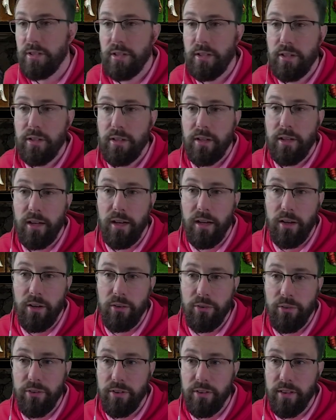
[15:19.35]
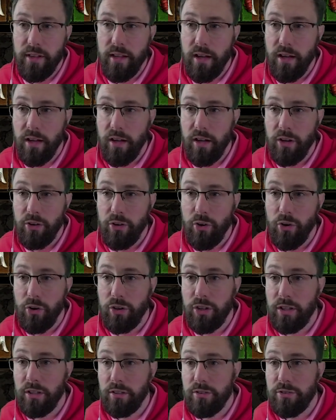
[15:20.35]
And other than that, an
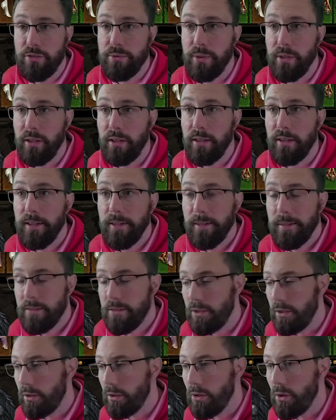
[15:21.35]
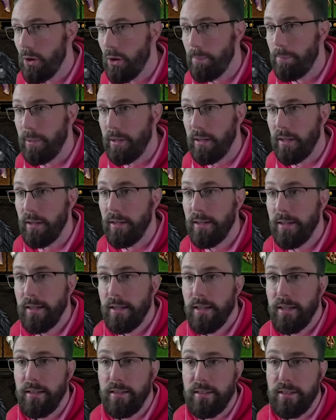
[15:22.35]
Oculus ring, so you can hop in it
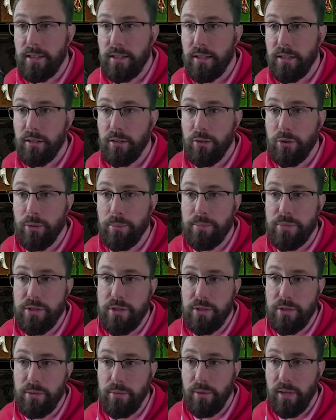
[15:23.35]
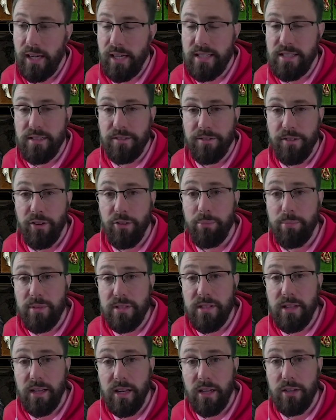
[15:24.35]
and deal up to
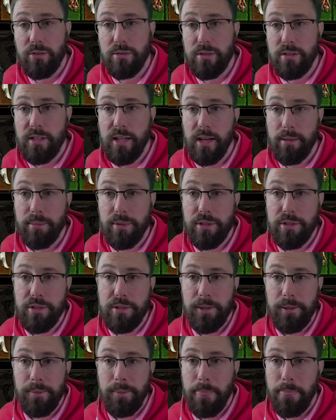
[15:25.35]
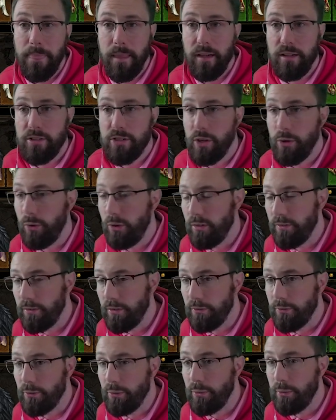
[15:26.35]
85% extra damage. Token of
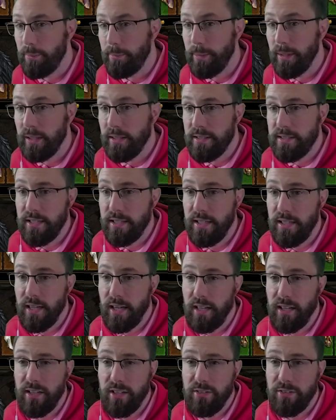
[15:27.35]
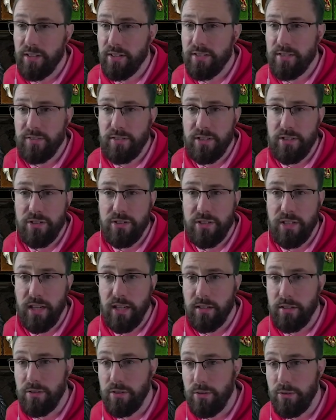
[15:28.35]
invulnerability, and then the rest of it, just get
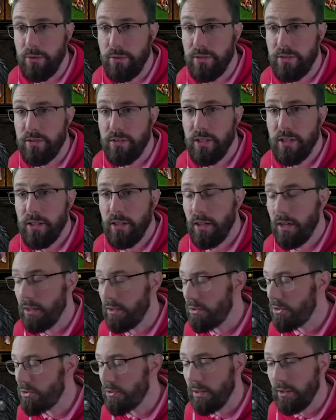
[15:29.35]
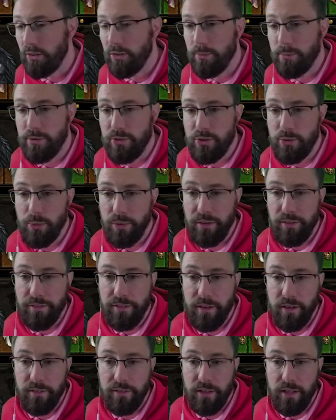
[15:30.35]
the dudes strength up to
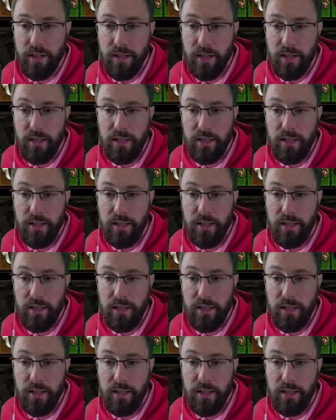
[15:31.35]
25k.